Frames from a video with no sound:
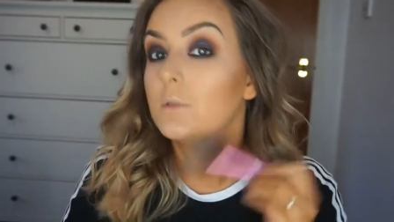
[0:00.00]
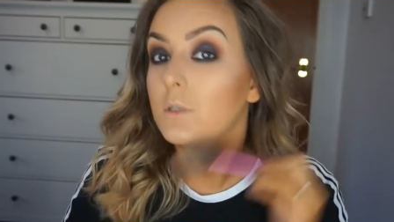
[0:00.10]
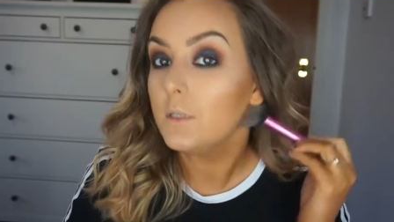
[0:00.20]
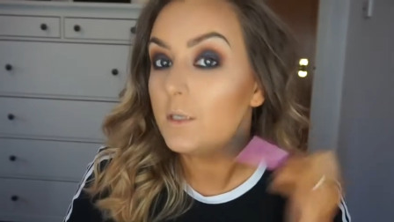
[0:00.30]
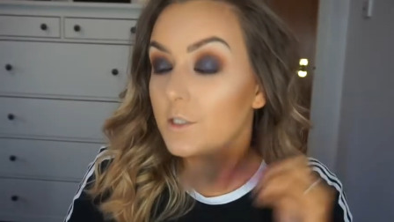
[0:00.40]

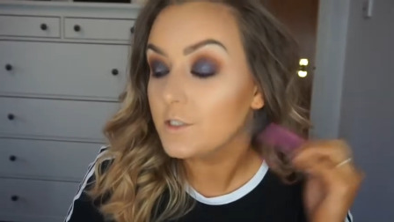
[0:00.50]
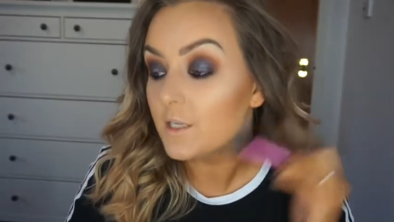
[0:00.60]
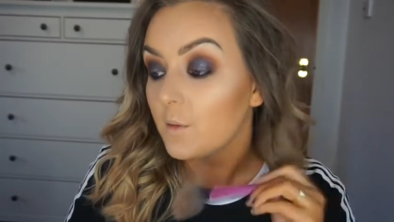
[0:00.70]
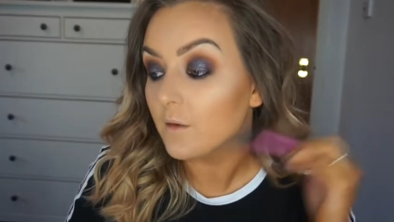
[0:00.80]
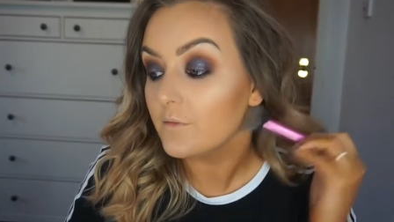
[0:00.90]
And then I just
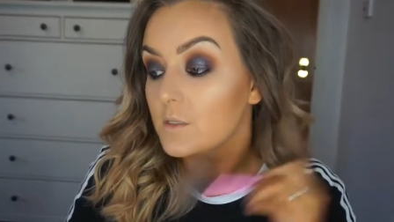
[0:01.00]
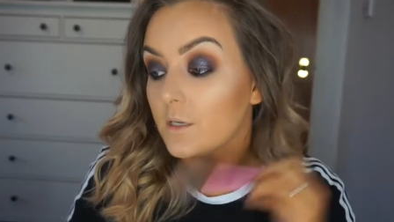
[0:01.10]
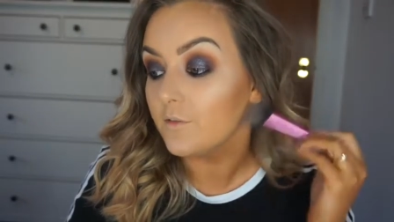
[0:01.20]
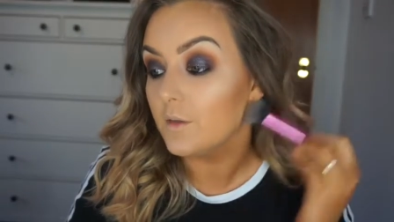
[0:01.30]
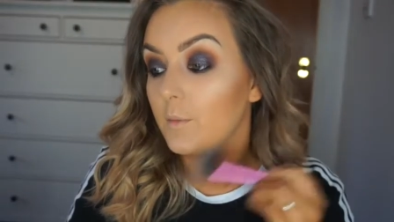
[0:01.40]
take whatever's
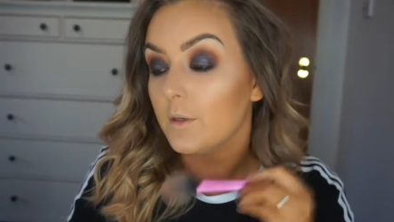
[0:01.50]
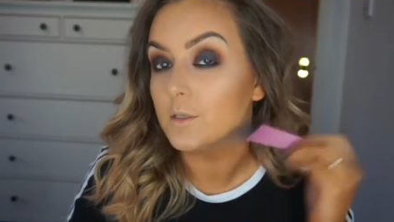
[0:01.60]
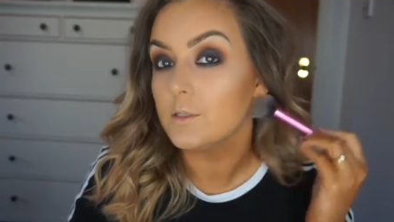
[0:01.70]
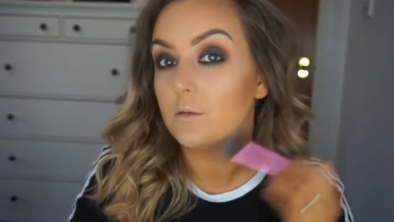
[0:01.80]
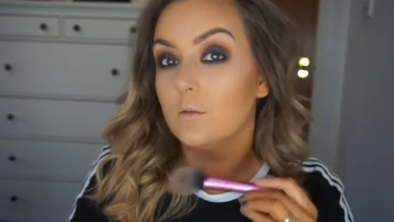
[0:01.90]
left in the
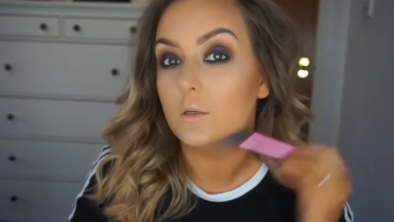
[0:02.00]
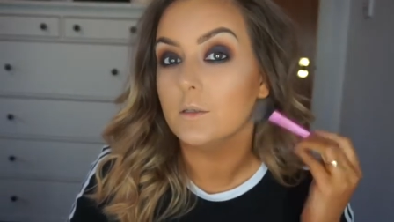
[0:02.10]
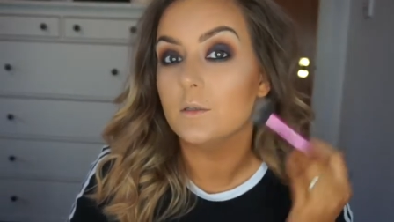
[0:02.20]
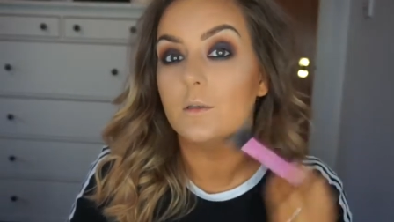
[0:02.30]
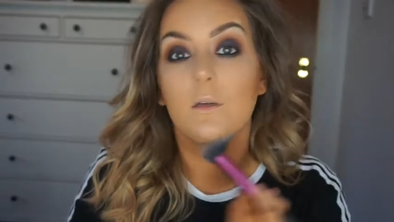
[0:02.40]
brush and go
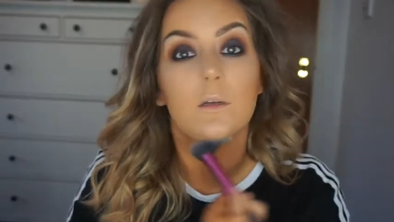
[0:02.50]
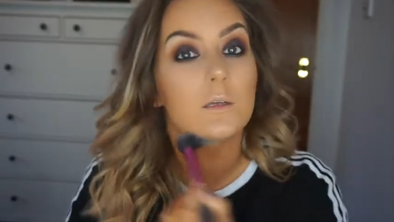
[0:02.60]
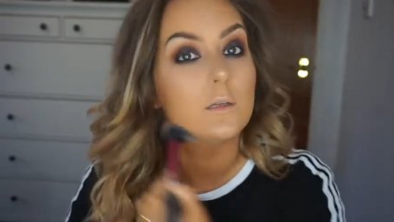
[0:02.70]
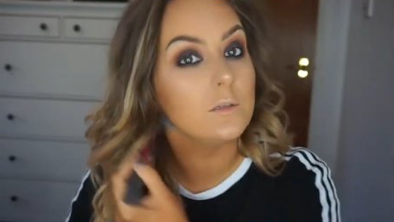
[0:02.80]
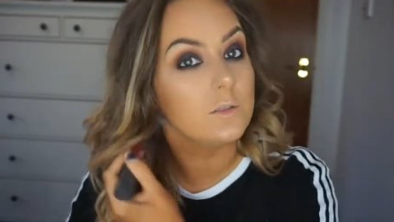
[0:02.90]
under that
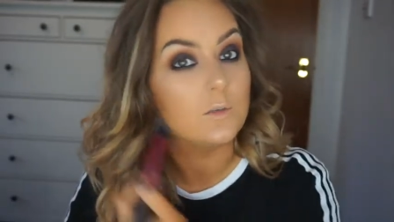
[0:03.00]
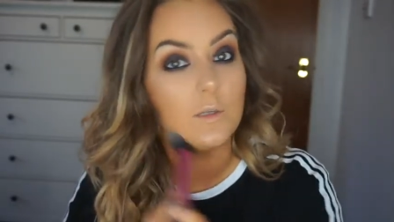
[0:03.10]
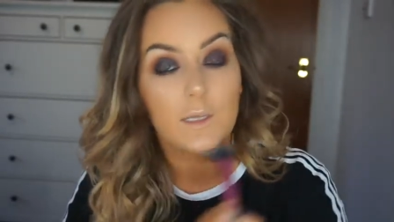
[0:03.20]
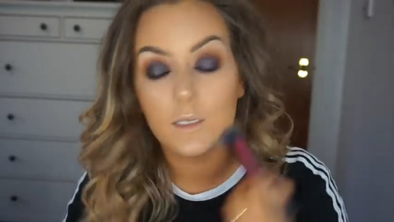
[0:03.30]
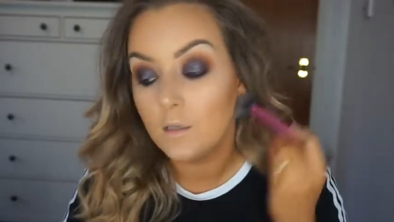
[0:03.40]
kind of
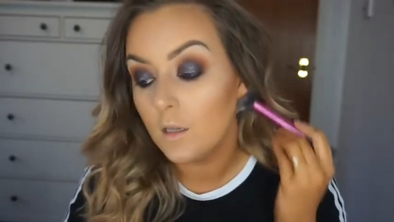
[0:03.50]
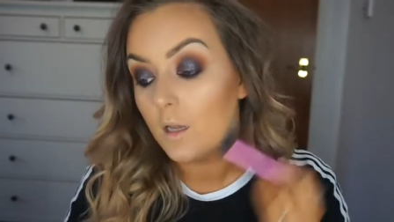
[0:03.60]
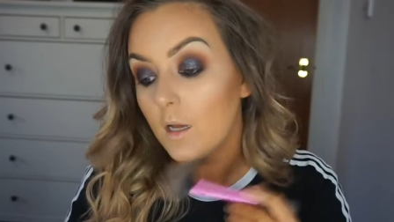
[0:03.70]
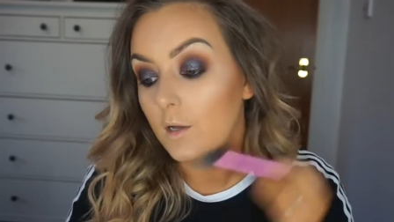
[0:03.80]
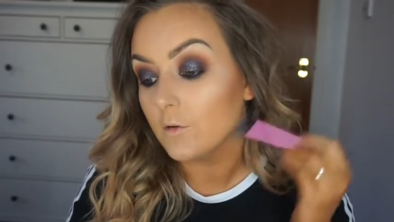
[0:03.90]
jawline.
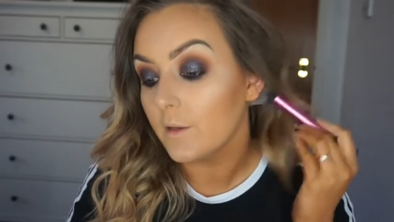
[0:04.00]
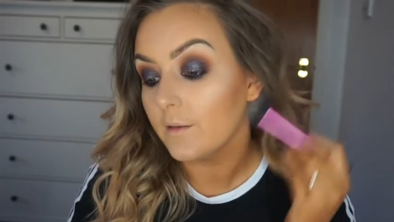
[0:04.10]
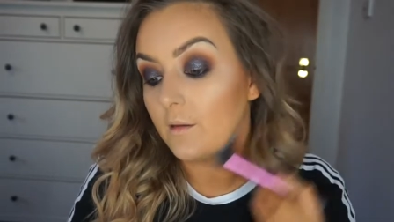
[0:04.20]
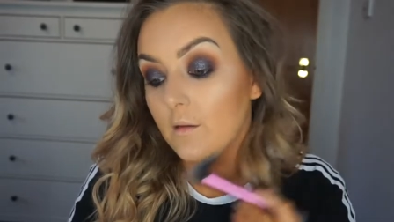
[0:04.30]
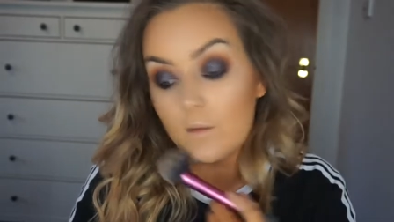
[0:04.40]
I don't like
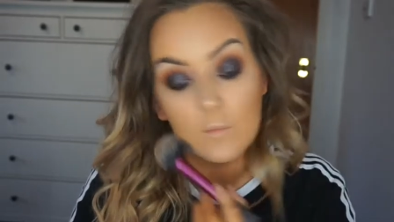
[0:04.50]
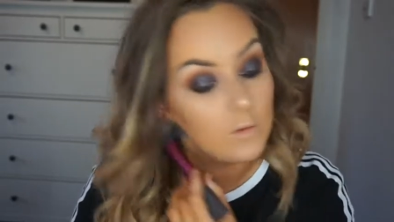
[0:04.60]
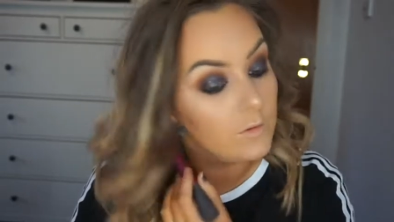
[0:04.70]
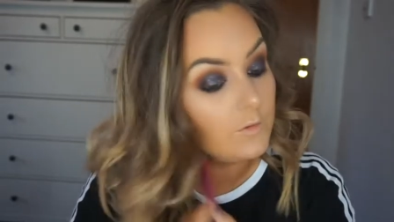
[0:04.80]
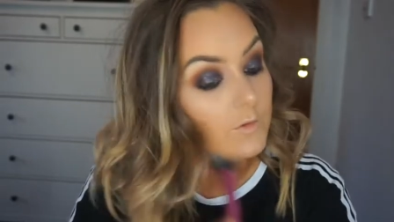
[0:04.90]
to cream
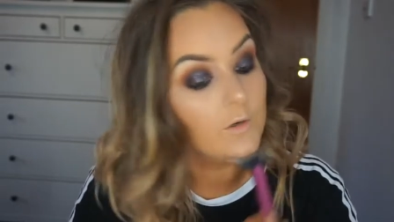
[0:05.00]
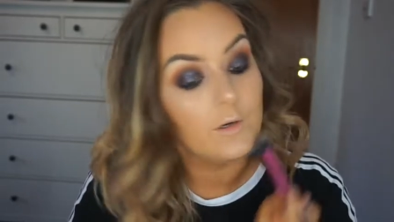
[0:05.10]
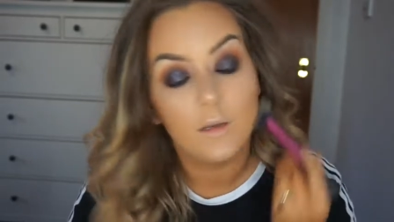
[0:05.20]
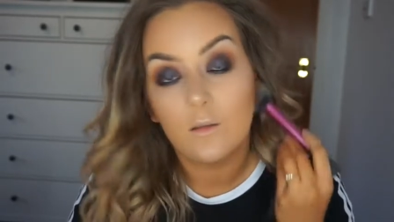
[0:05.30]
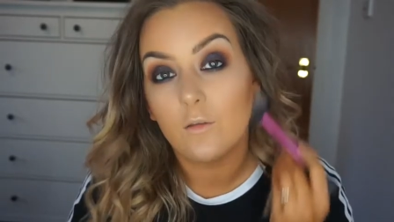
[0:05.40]
contour or
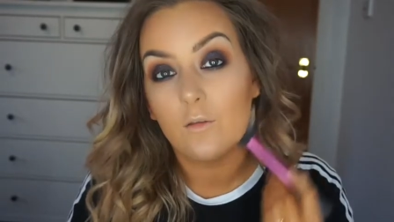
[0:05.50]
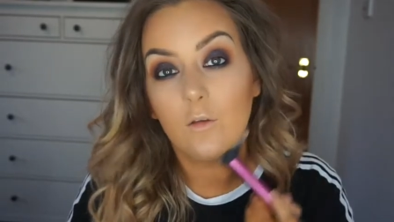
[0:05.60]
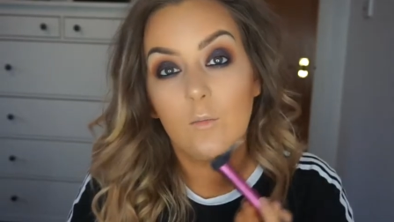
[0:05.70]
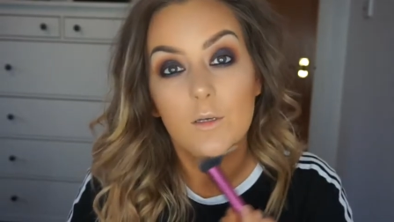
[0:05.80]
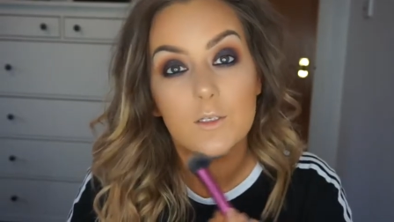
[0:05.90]
anything too
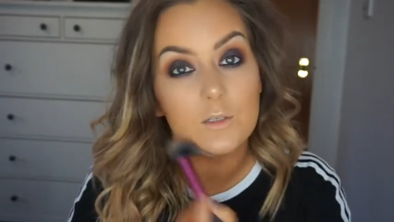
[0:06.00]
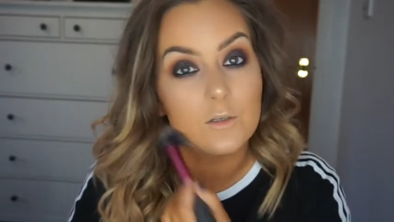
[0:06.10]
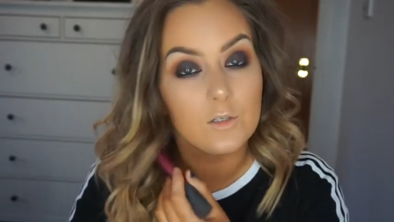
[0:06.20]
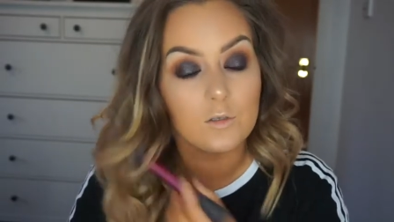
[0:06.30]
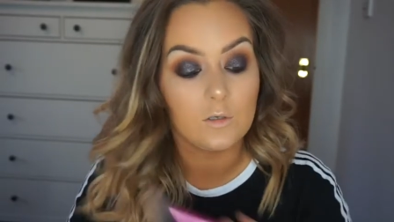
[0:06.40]
much in the
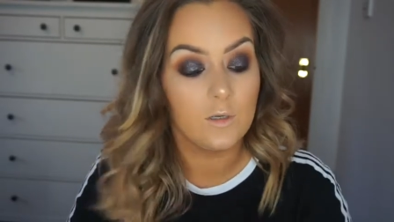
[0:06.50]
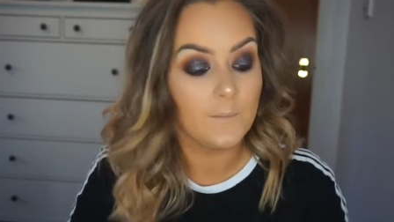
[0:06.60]
jaw.